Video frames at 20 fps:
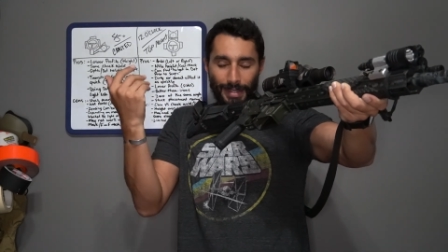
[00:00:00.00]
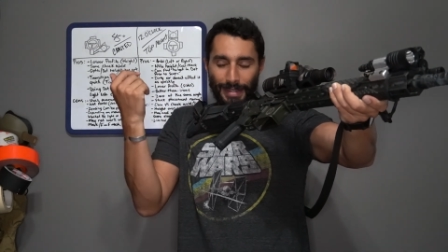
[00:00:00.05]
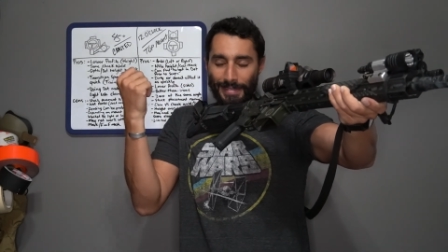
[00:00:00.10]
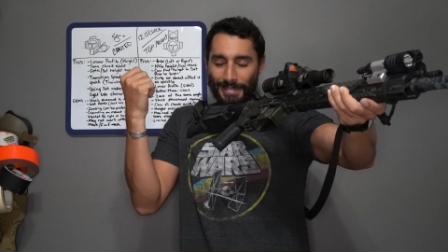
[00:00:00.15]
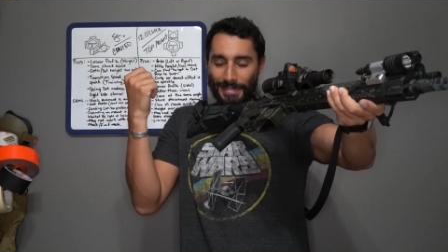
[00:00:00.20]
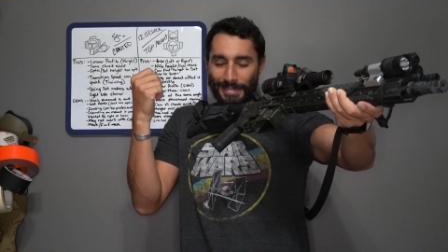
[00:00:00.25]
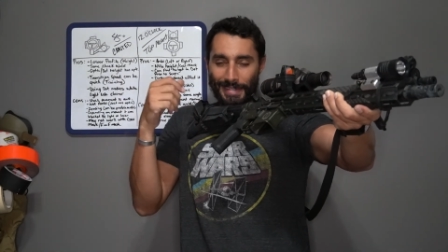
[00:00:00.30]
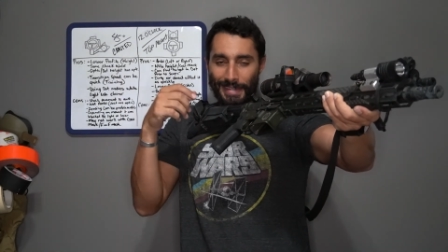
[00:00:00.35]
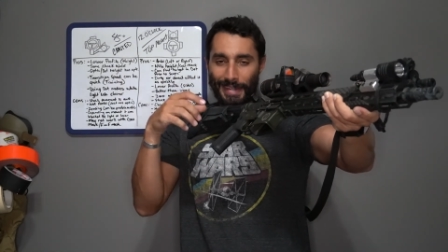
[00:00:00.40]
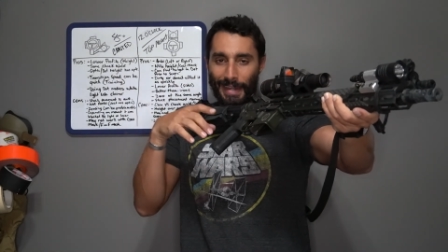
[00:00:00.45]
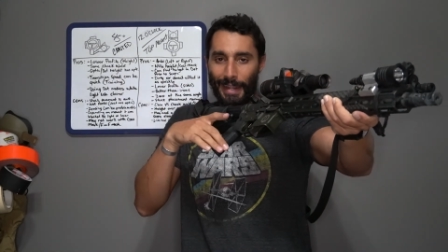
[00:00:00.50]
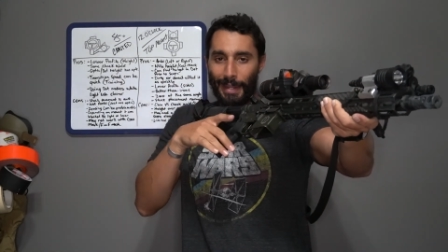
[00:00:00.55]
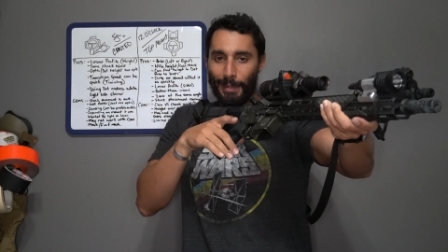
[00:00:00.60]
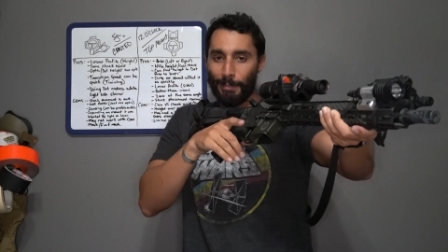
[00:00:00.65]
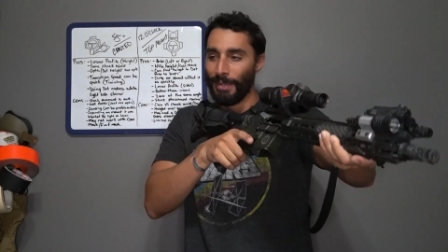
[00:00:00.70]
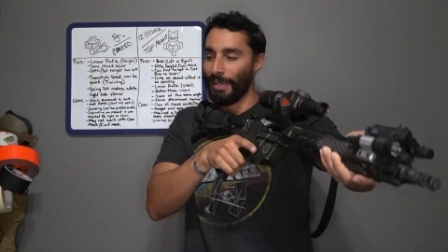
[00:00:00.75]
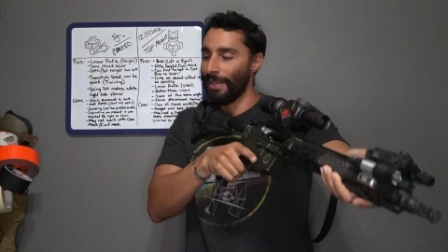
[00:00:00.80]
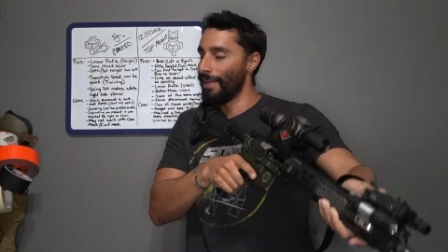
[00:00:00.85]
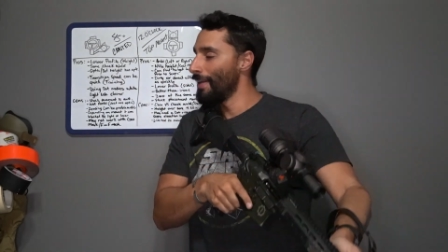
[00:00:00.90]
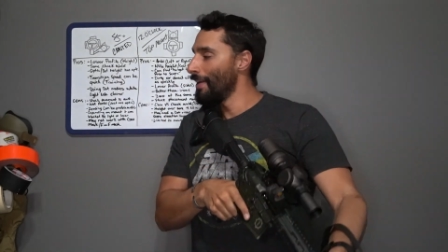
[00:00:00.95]
That's the
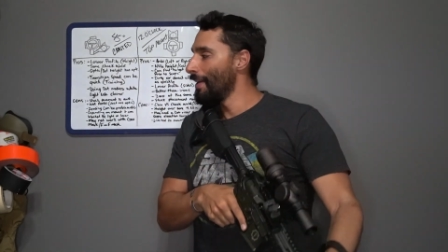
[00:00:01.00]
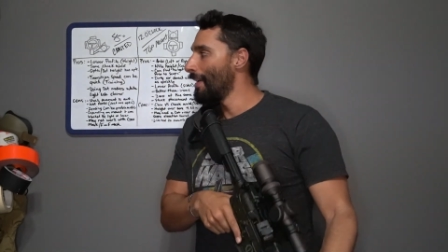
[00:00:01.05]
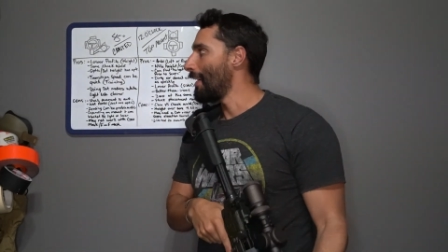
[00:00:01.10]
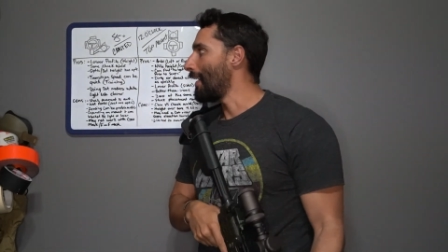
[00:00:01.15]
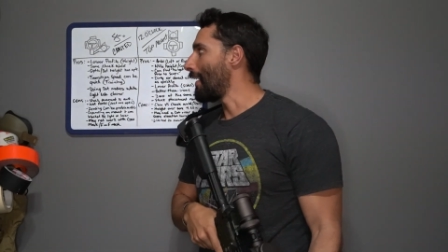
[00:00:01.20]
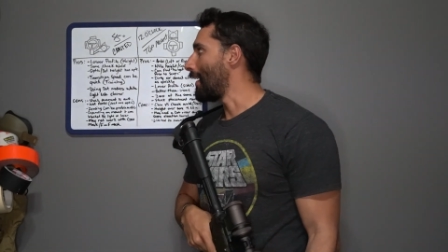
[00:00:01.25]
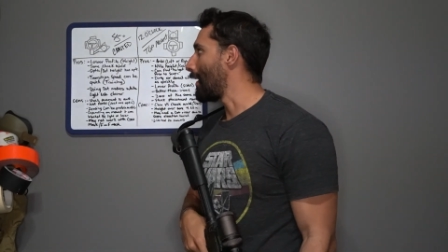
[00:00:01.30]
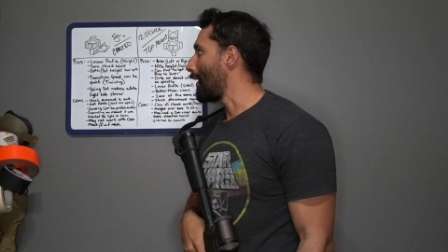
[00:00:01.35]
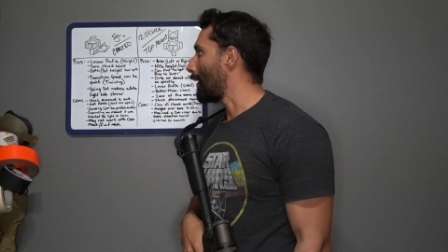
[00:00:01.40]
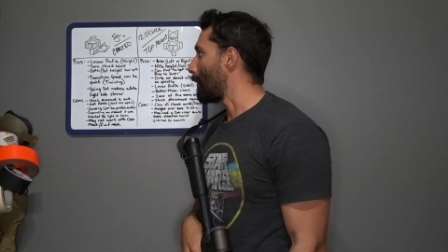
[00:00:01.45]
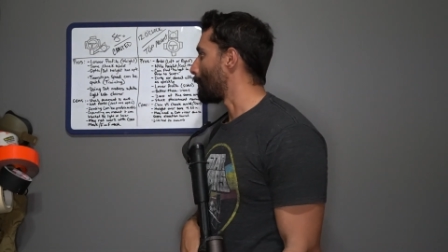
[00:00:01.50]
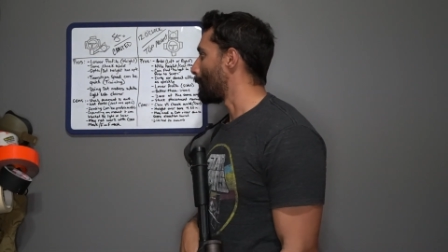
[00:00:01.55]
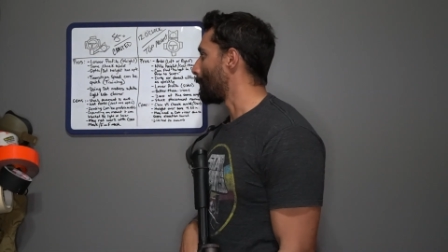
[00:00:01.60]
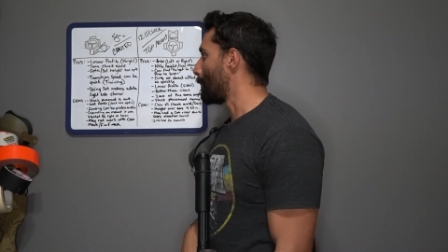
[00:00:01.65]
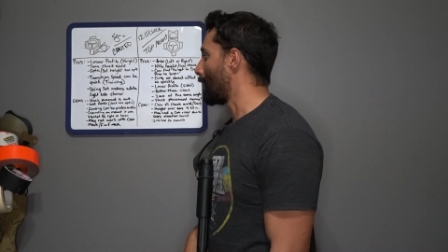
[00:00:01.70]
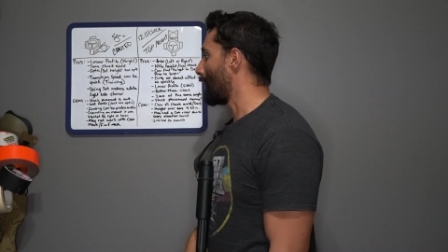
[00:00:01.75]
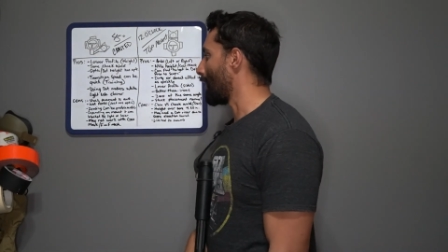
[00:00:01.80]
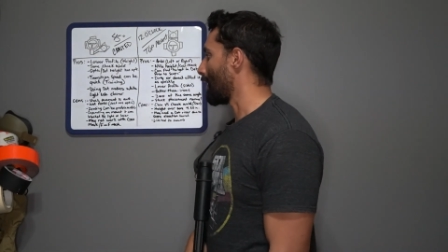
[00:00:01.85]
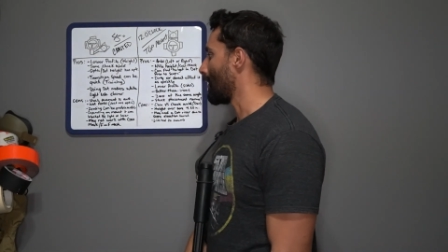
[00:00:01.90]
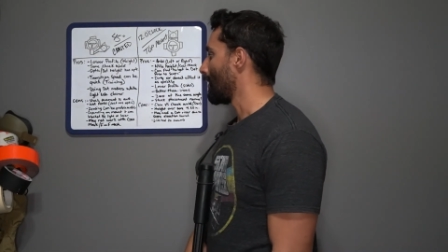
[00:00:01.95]
name.
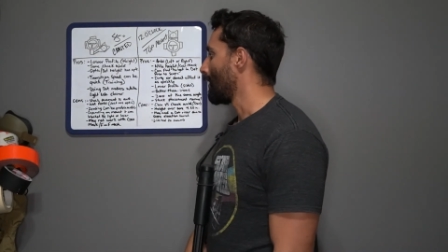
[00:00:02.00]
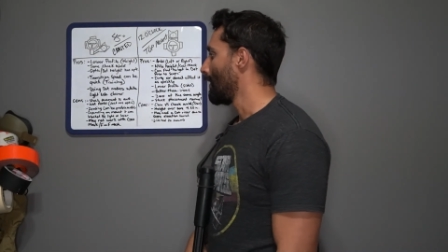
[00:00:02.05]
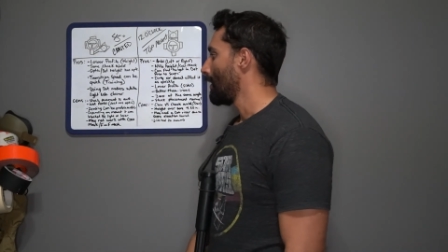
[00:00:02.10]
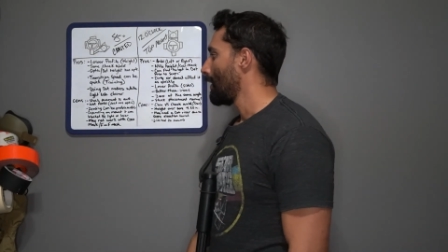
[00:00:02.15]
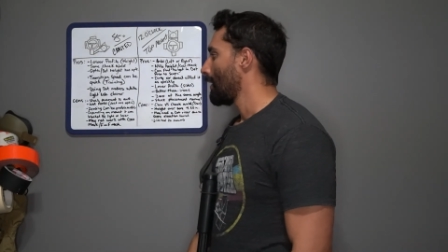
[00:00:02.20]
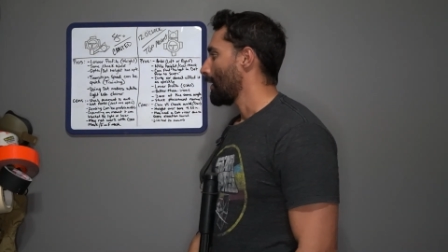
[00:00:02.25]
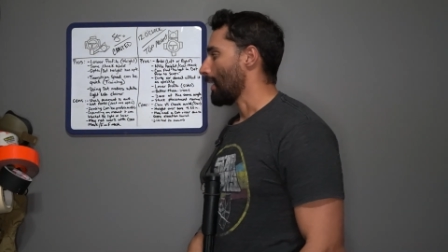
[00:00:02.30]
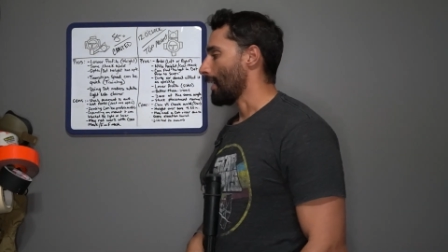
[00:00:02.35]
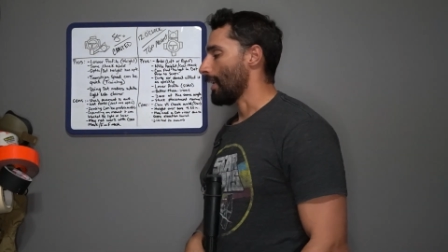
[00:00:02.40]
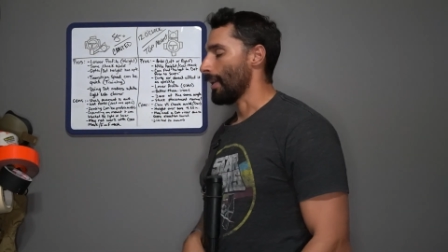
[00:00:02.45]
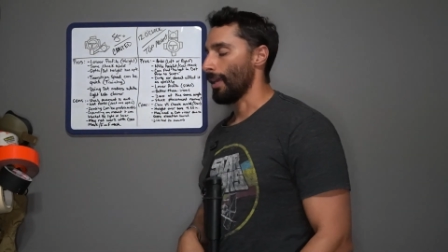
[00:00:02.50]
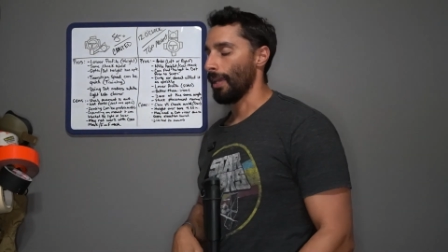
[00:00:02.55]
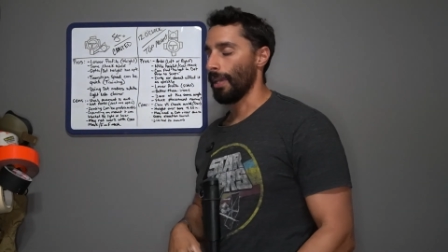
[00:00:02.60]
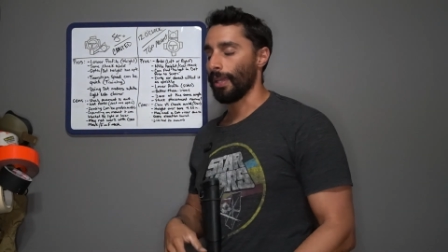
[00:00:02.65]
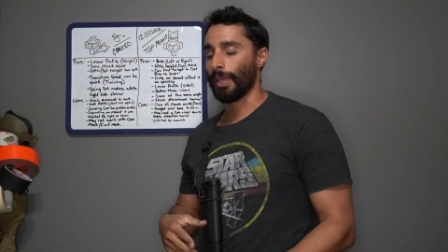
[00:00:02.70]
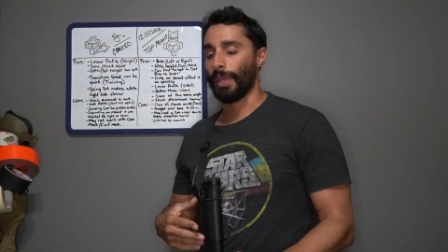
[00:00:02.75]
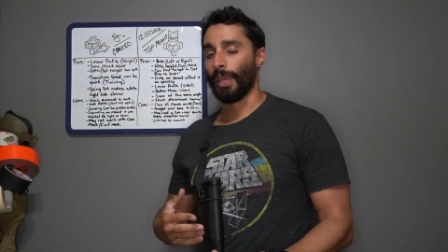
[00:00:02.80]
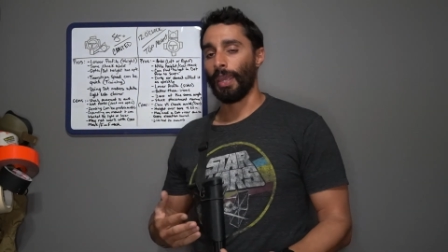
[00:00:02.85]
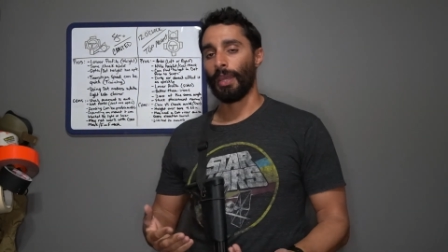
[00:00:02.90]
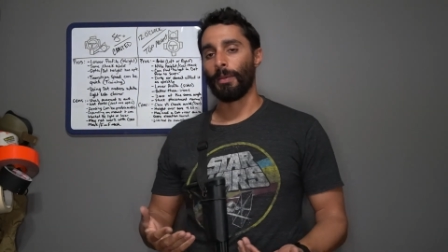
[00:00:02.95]
But
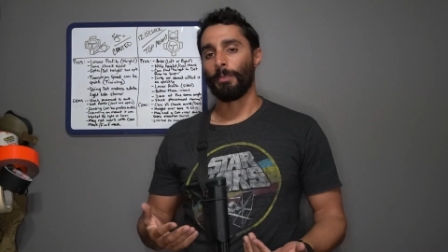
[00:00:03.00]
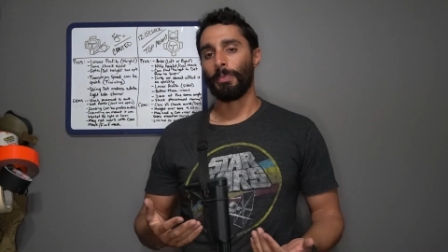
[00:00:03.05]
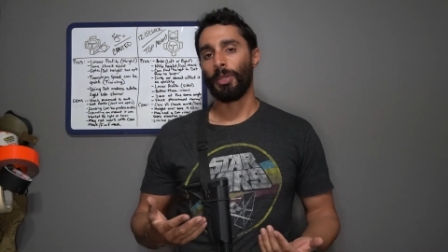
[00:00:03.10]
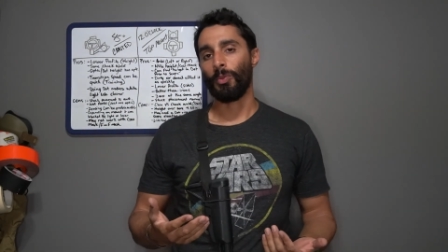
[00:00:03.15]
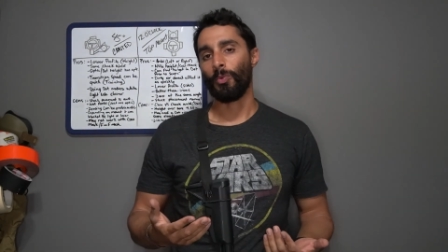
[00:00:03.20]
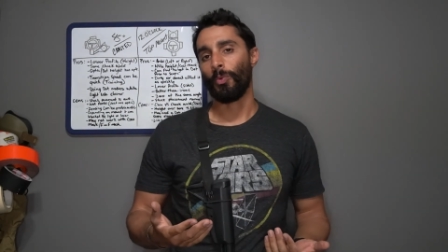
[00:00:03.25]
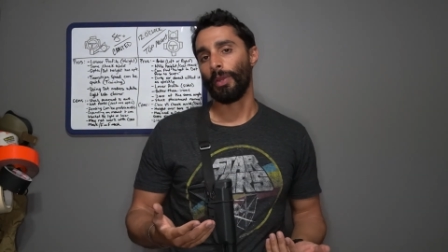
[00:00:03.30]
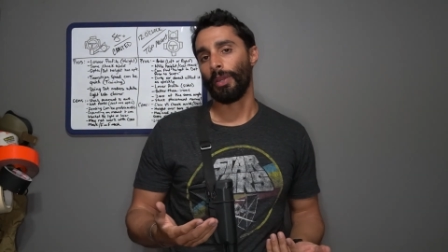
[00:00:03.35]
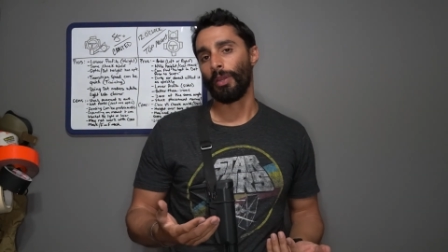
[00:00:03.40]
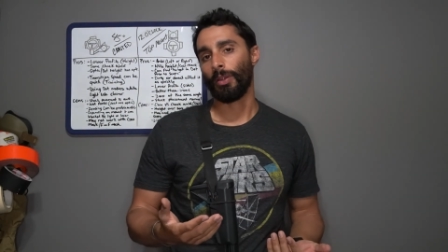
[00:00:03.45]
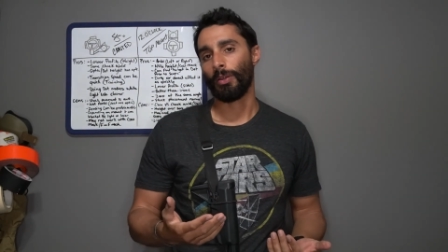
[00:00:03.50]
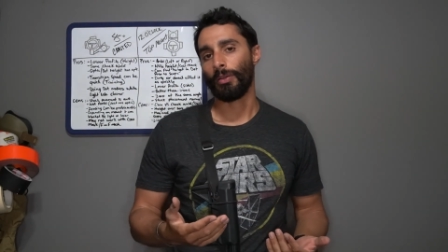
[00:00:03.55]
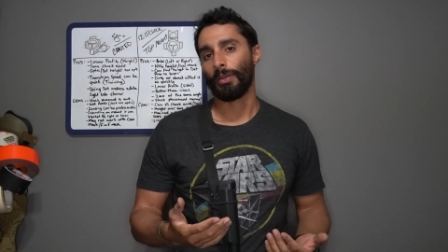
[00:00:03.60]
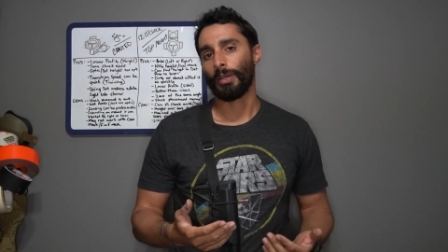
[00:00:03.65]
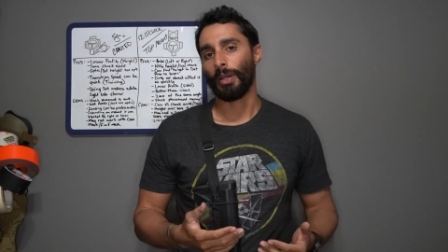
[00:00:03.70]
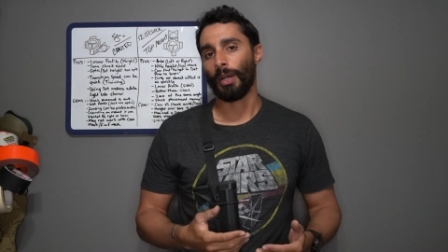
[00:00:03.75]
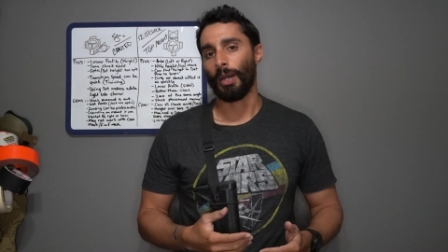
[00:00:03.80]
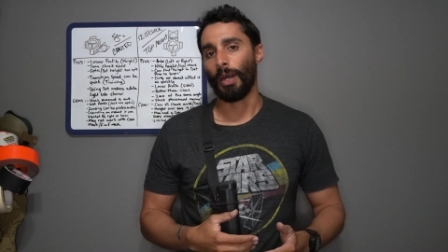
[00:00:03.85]
it can be weird.